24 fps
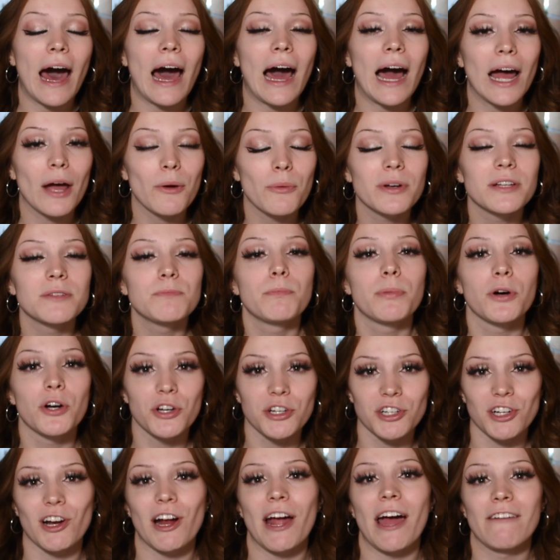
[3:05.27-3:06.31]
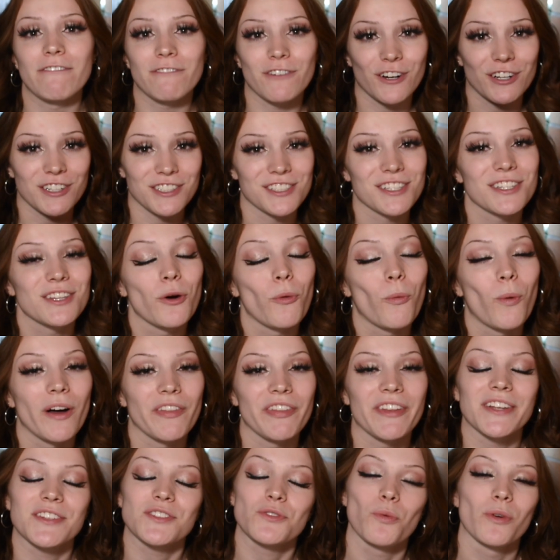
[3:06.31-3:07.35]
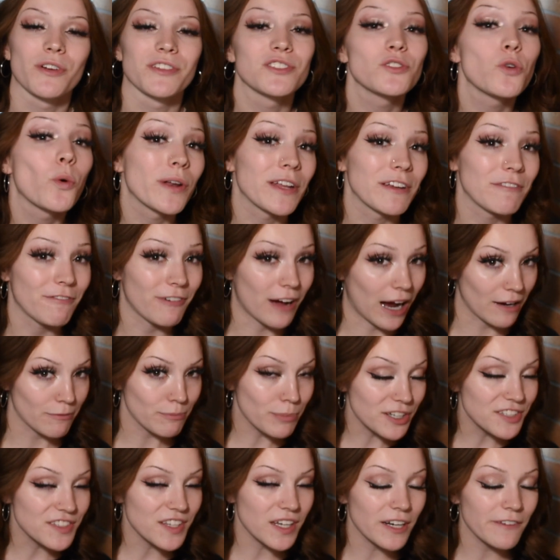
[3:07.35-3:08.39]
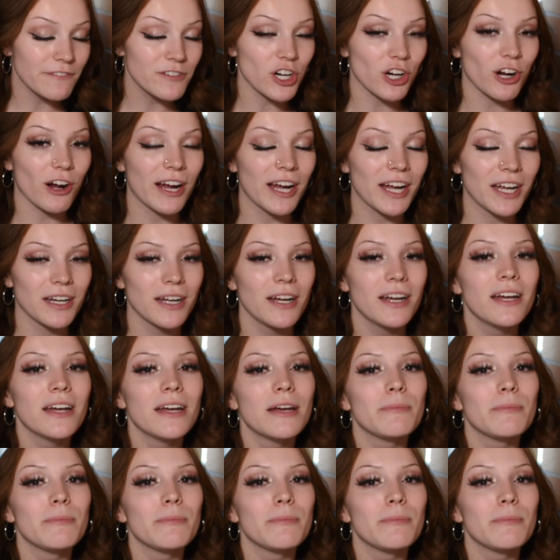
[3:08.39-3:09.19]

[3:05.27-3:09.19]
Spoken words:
I would put your effort into the one that's worth 25% of your grade,